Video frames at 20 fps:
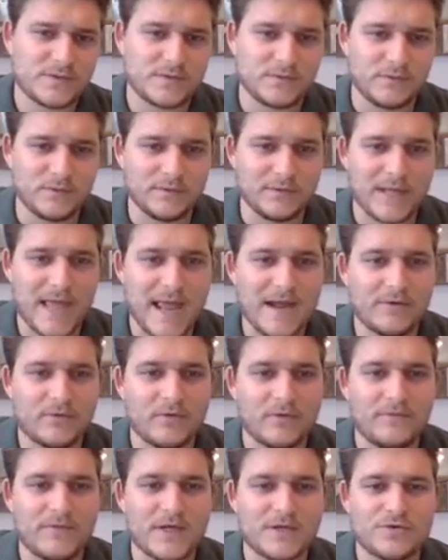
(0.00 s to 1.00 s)
two
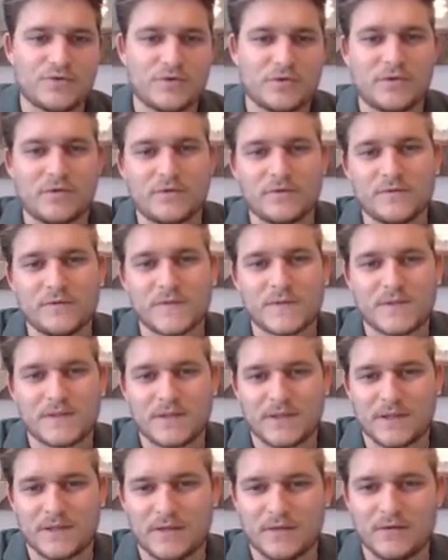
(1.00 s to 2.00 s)
lateral
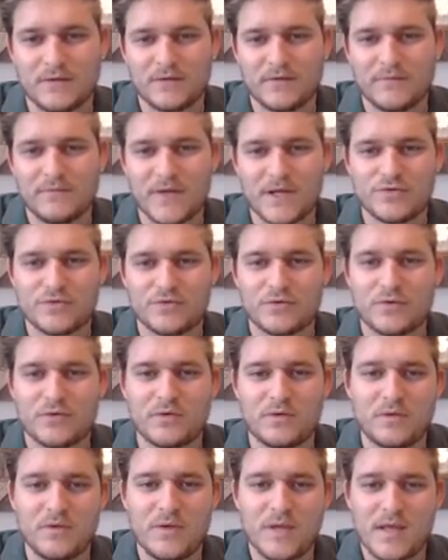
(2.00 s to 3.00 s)
ventricles, the third
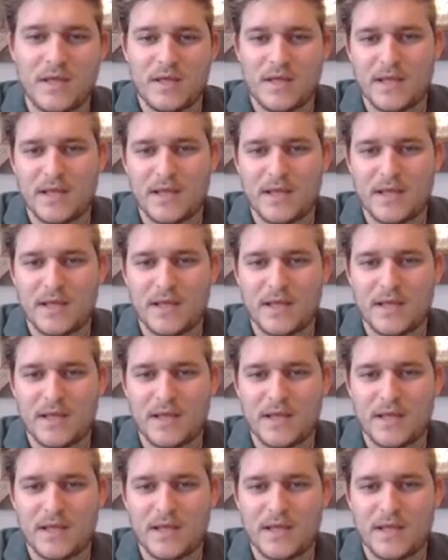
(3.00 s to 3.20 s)
ventricle,